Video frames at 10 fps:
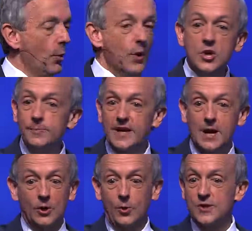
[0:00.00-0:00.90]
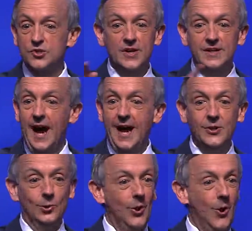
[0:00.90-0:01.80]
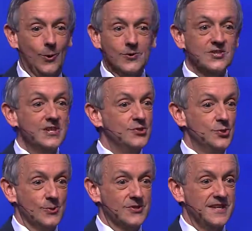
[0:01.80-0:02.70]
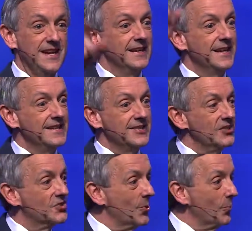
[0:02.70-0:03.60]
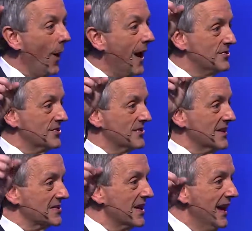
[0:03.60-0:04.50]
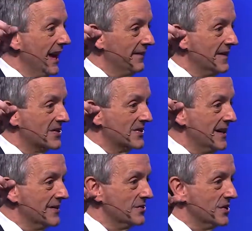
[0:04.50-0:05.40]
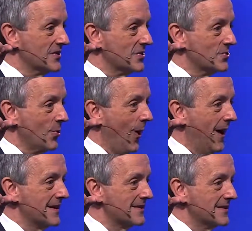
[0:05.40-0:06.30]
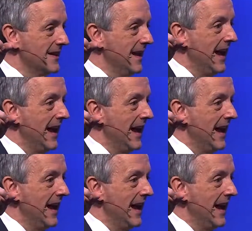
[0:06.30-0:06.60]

When you become a Christian, God no longer sees your sin. He sees the righteousness of His Son, Jesus Christ.